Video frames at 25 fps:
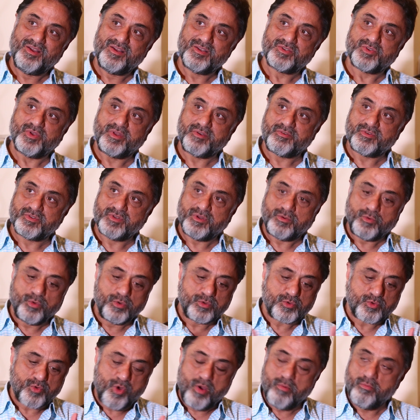So it was a
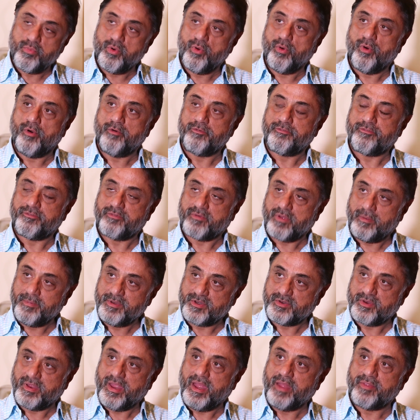good combo of
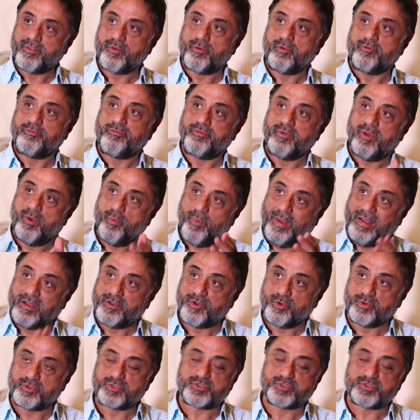coming together of a well-told